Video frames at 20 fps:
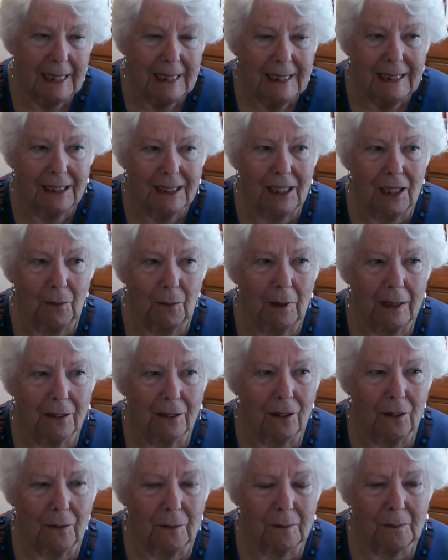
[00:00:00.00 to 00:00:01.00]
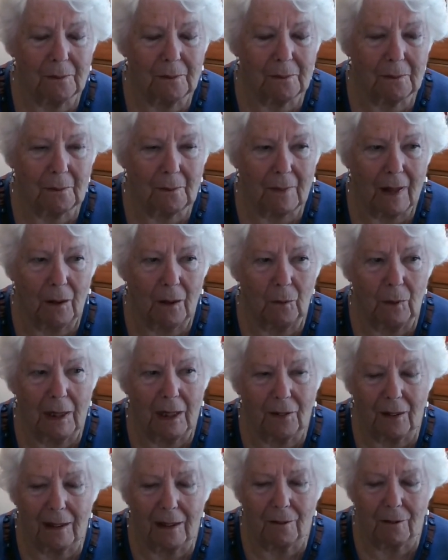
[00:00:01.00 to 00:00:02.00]
So when I thought, well,
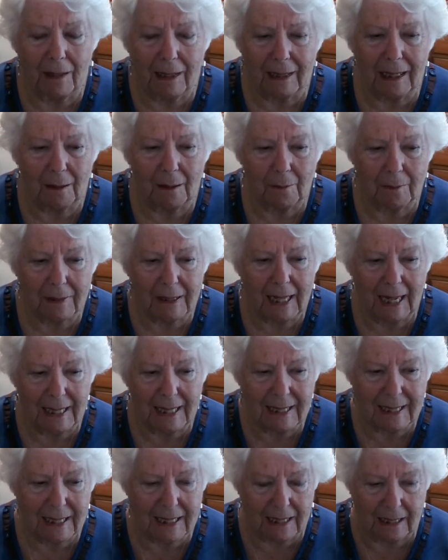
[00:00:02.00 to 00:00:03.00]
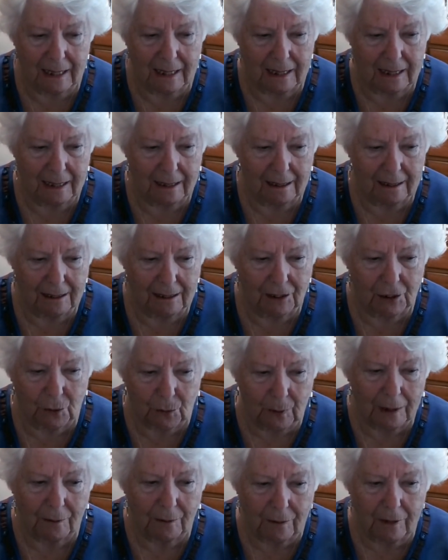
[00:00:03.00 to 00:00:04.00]
if I ring up and cancel it, do
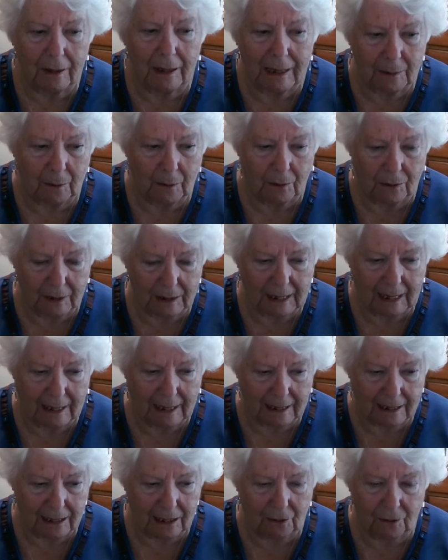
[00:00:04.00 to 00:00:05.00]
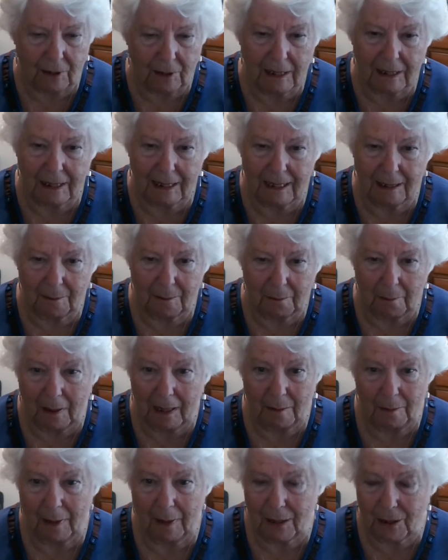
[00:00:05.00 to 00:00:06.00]
I really want to cancel it? Or is it my
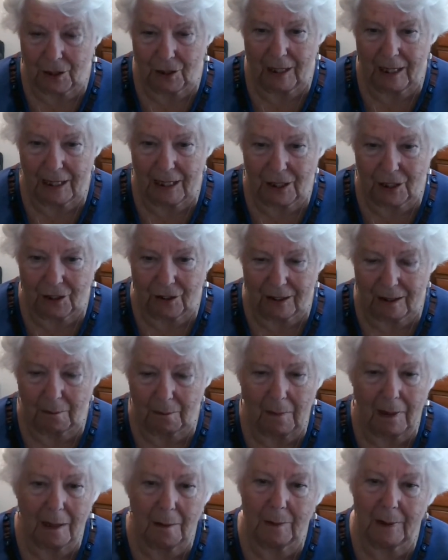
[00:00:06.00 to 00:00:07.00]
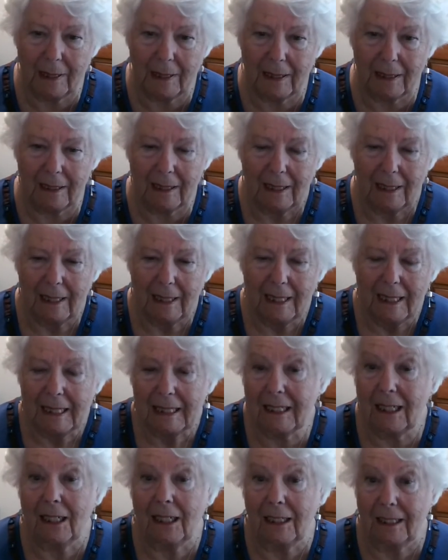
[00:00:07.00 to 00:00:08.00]
imagination? Am I being
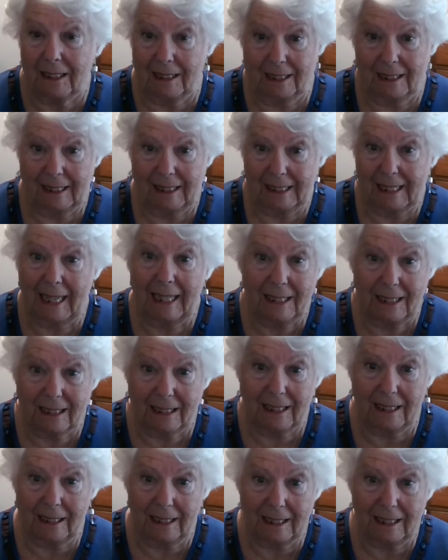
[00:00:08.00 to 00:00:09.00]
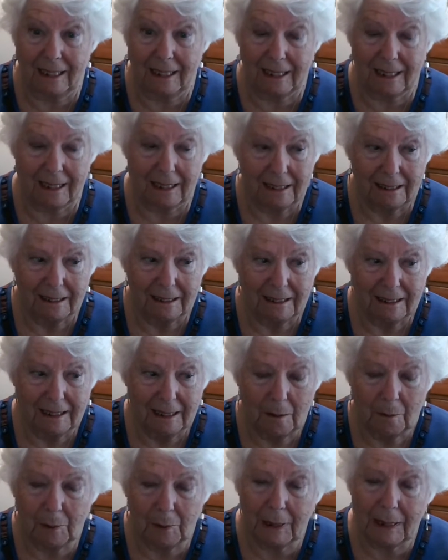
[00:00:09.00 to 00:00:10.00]
guided to cancel it?
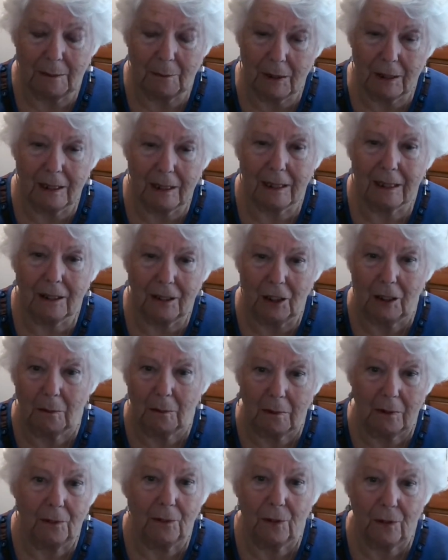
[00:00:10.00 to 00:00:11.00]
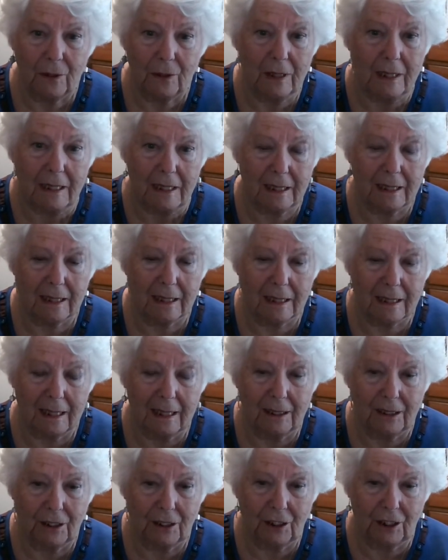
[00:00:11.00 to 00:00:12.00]
But it was a human voice,
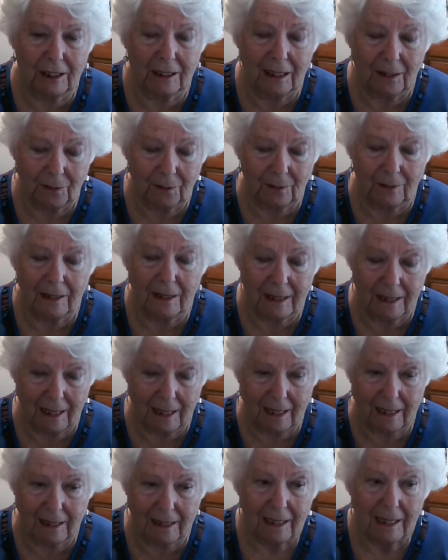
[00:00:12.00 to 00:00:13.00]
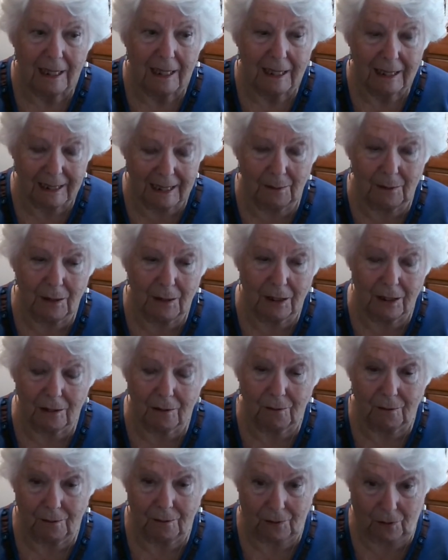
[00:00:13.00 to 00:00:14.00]
and she definitely said, give us
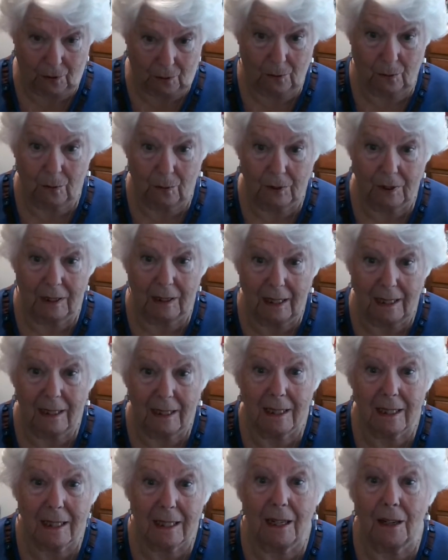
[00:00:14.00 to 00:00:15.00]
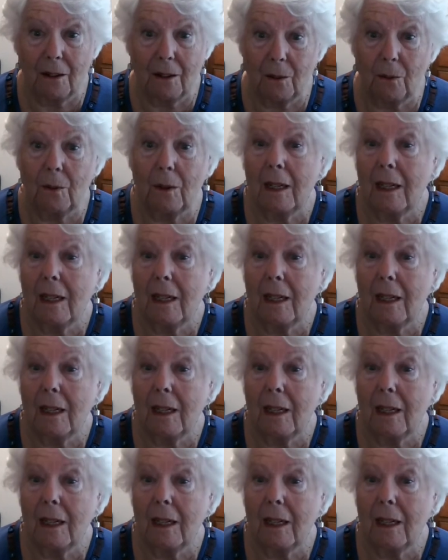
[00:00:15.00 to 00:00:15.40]
a call to let us know